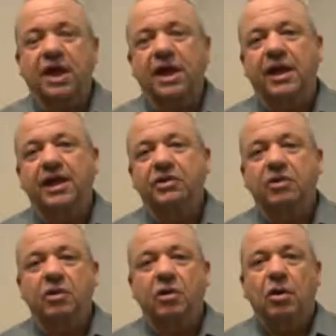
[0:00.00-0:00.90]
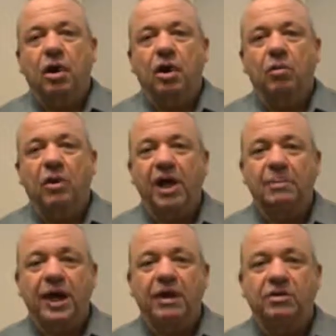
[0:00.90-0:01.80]
and wipe
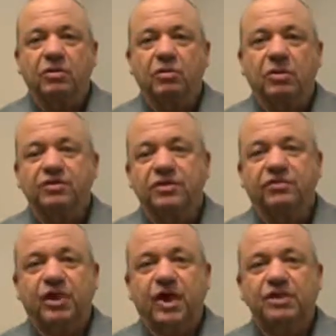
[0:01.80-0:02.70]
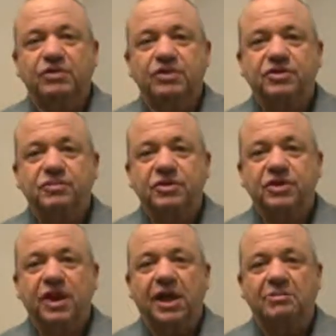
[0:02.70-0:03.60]
out the worthless financial instruments
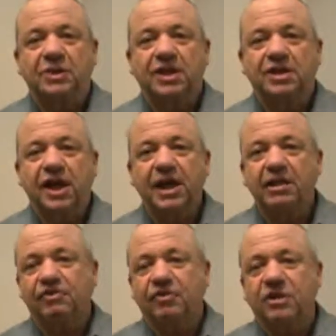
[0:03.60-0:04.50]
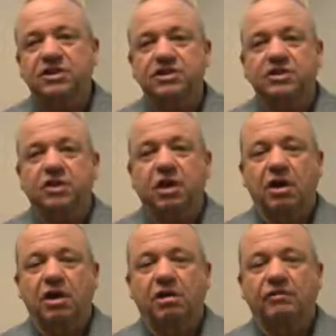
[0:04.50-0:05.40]
and maintain the functions
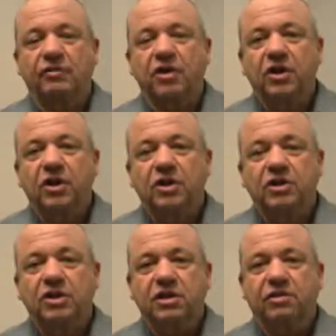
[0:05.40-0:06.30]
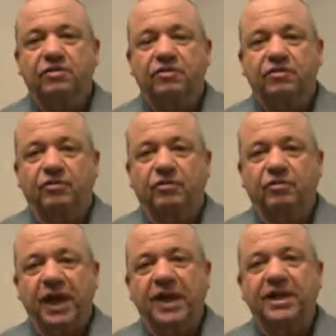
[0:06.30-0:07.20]
of the
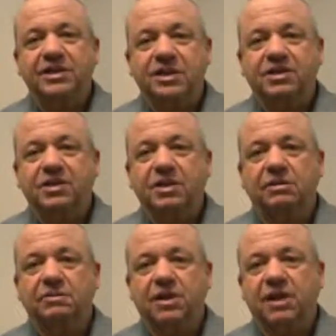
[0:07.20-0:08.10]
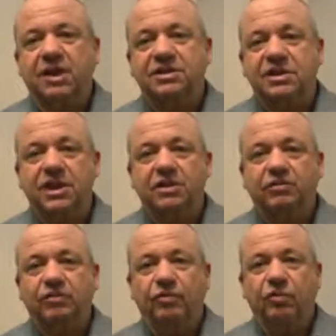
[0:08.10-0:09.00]
banking system that is needed
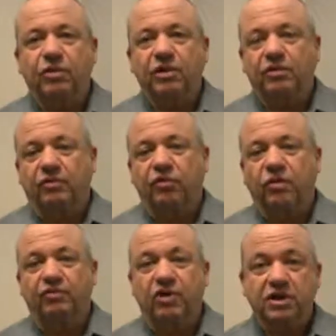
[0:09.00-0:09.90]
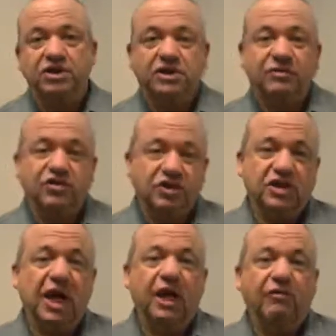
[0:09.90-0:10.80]
for the functions of
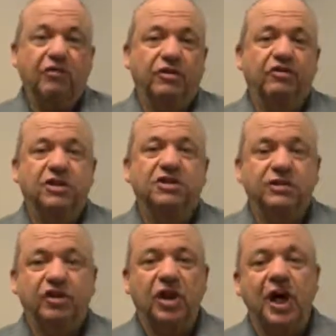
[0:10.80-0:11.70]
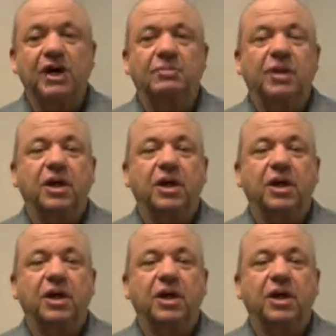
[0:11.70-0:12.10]
society, for the functions of the economy.